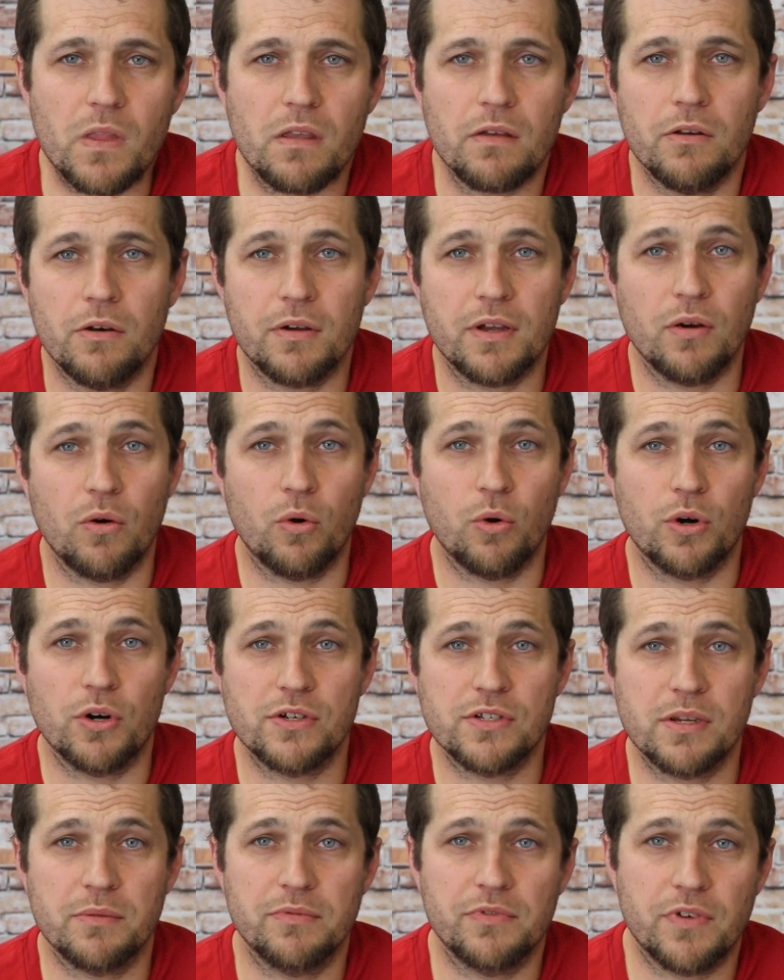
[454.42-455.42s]
you know, order
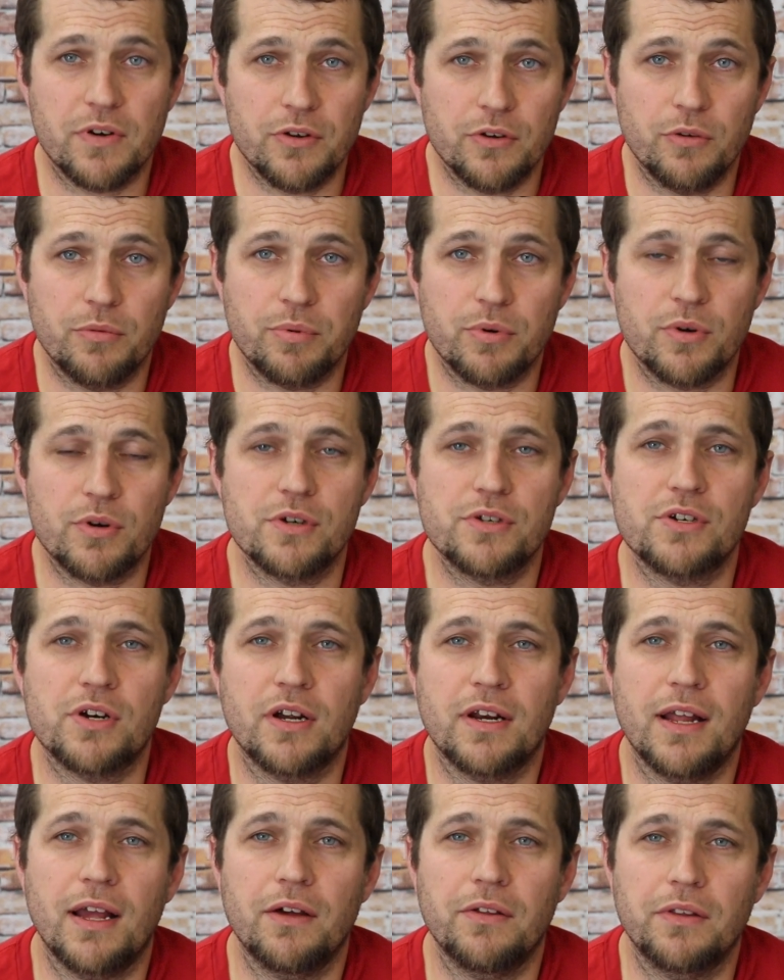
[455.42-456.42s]
some of our new
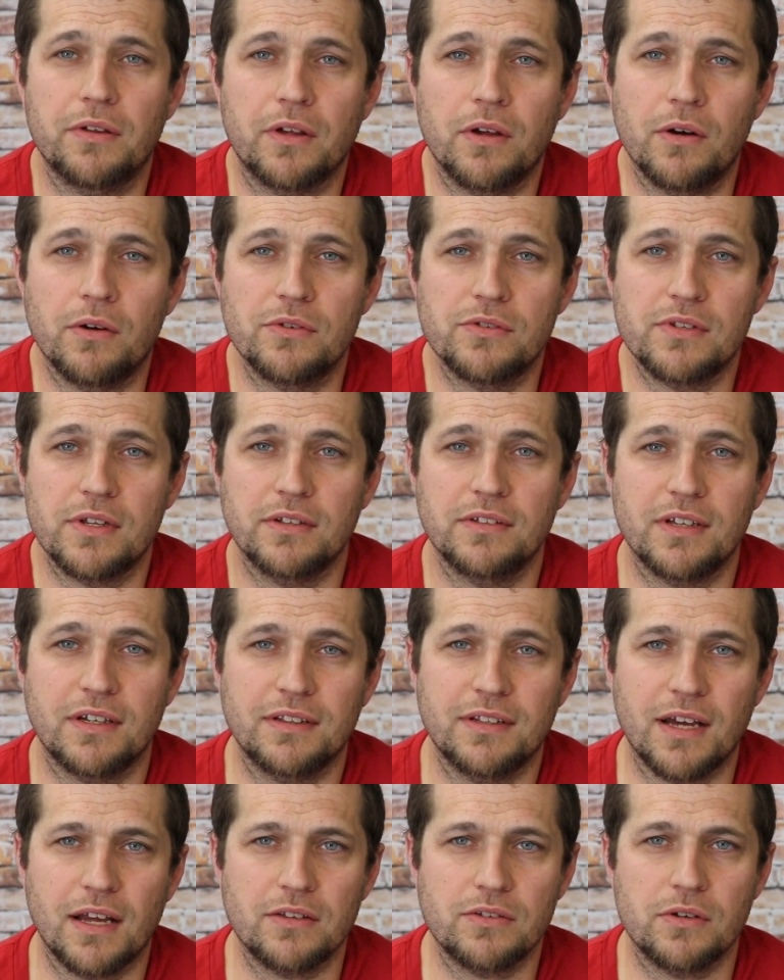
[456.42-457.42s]
Portertron Alnicos, things
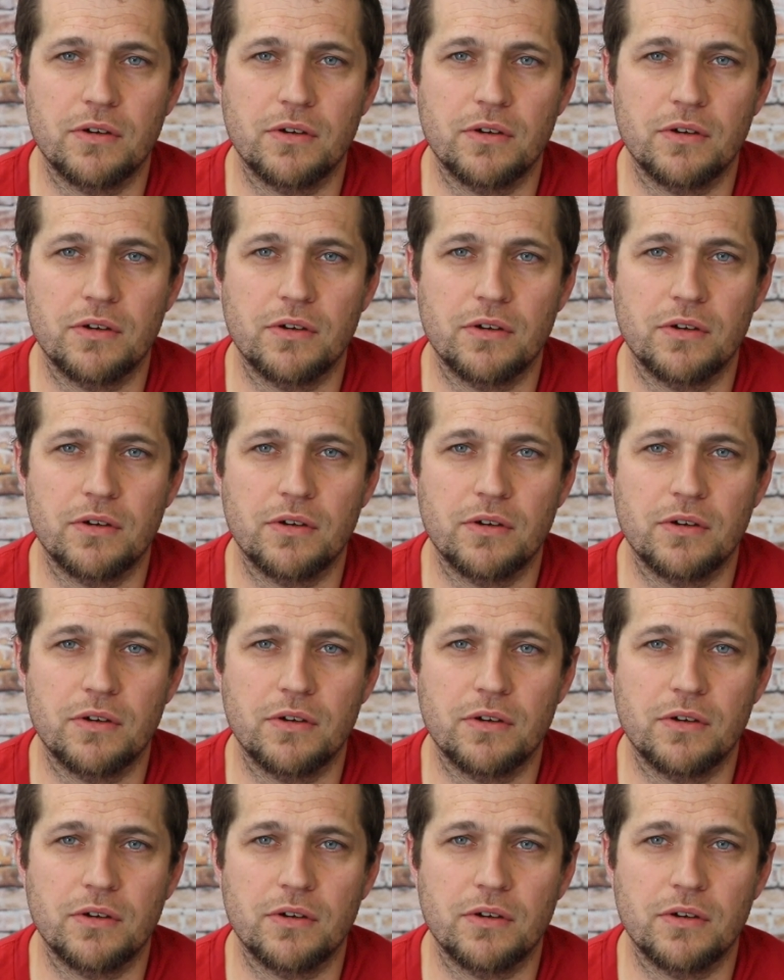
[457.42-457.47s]
like that.